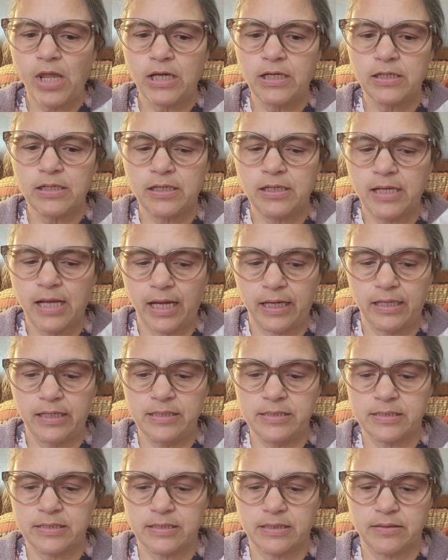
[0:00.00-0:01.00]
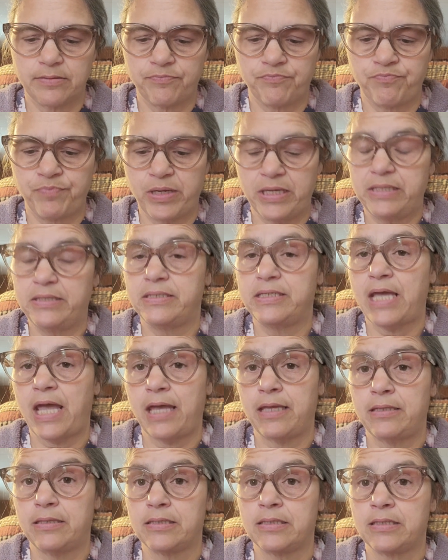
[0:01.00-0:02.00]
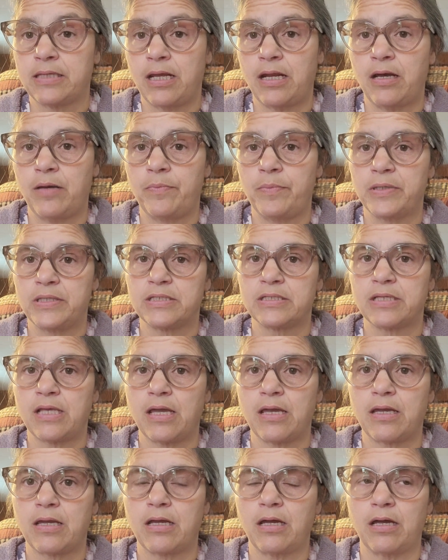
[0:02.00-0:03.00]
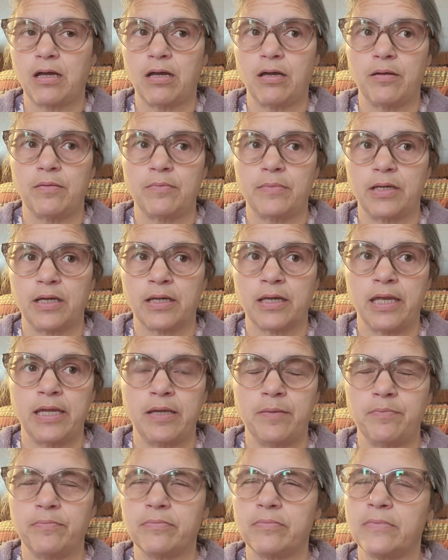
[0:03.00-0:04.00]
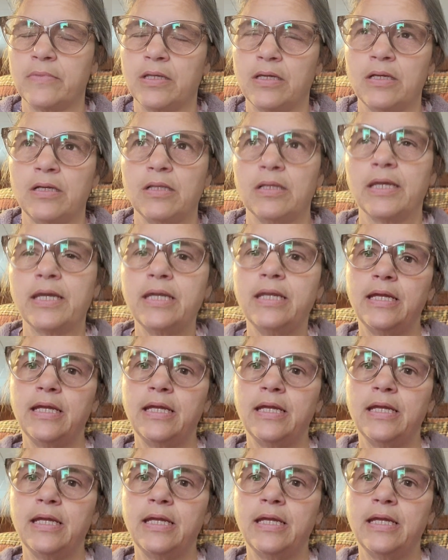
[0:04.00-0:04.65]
nice big tent set up. It's like a camp, like an